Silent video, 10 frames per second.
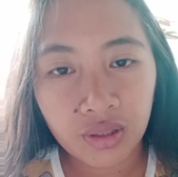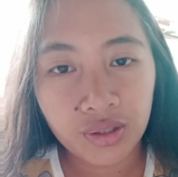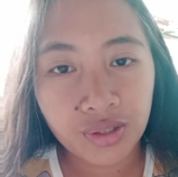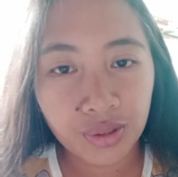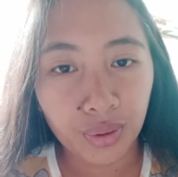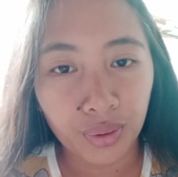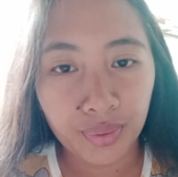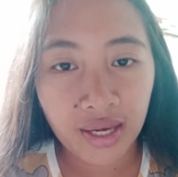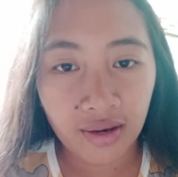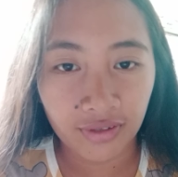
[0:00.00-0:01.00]
So
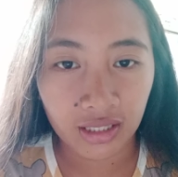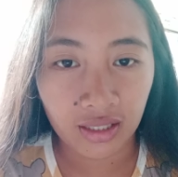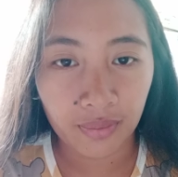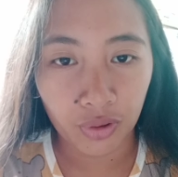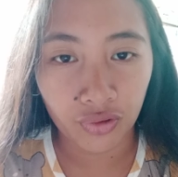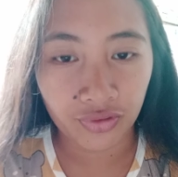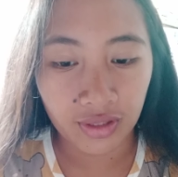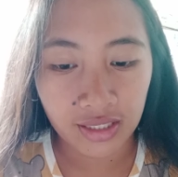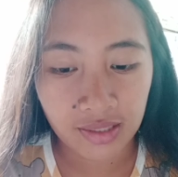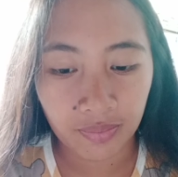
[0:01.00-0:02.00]
we have a type of
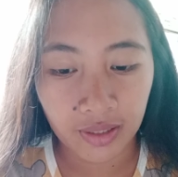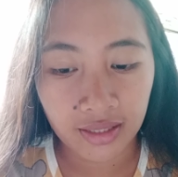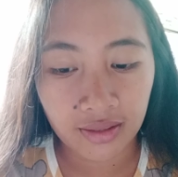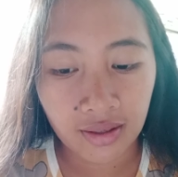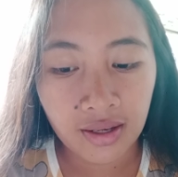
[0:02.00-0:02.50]
discipline.